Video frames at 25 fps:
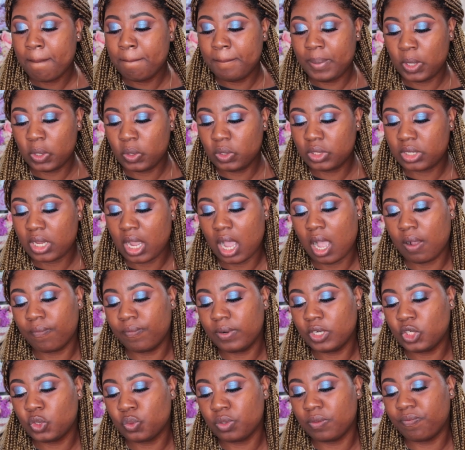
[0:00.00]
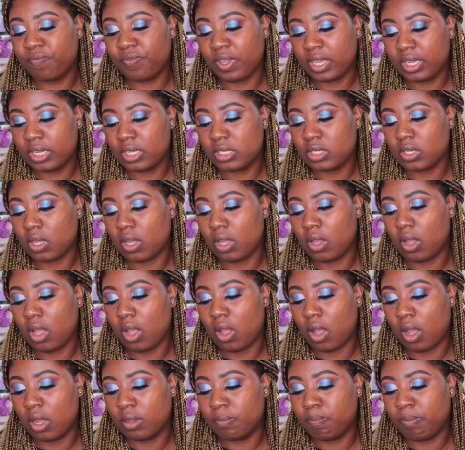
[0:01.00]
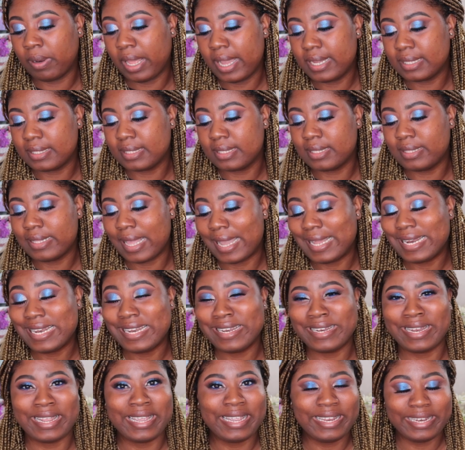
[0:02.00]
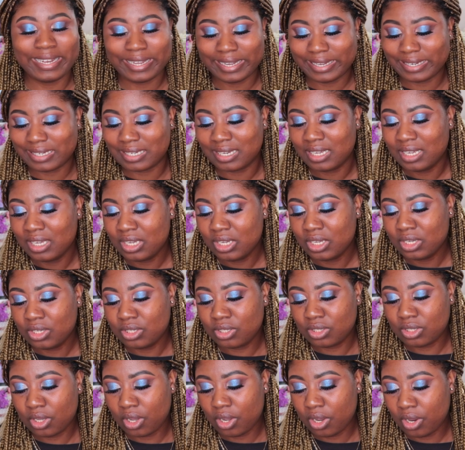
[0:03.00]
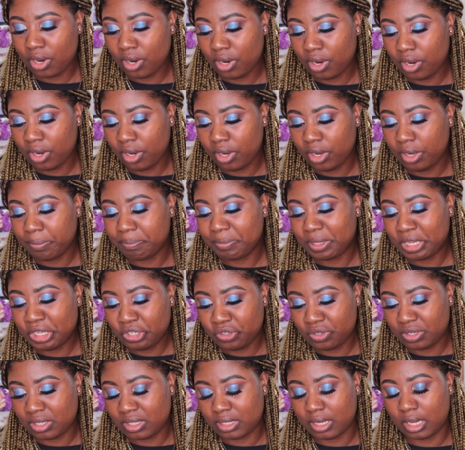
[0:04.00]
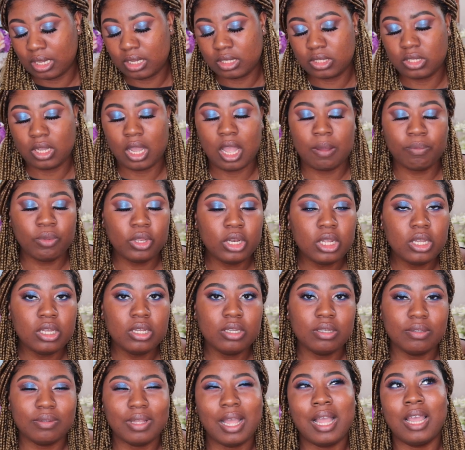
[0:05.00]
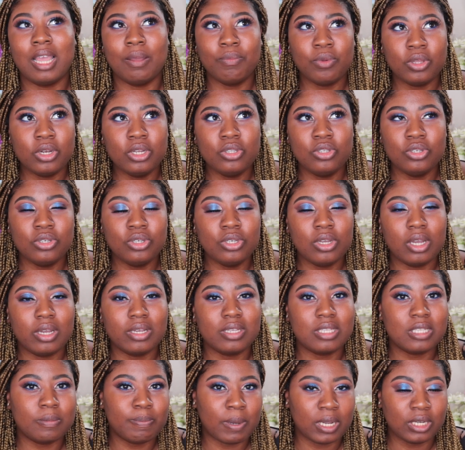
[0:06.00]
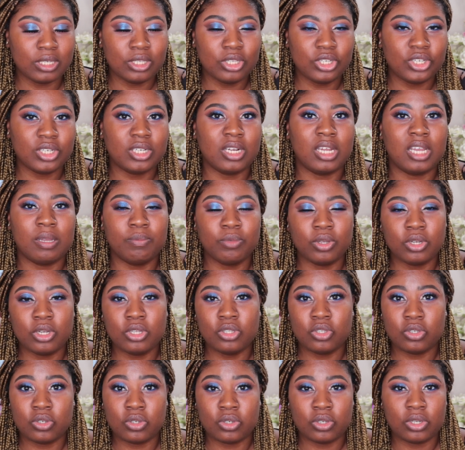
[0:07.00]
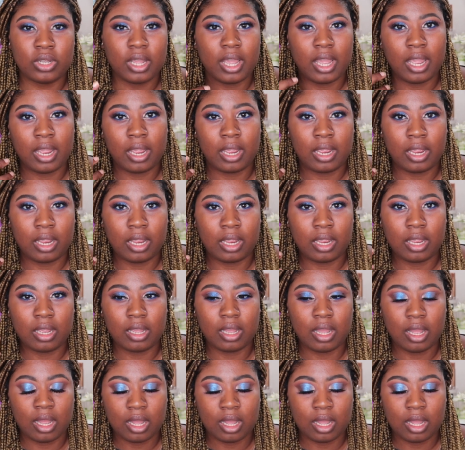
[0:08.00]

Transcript: Build coverage with fingers on places that need it. So interesting. So I am gonna do a sponge and I am gonna do a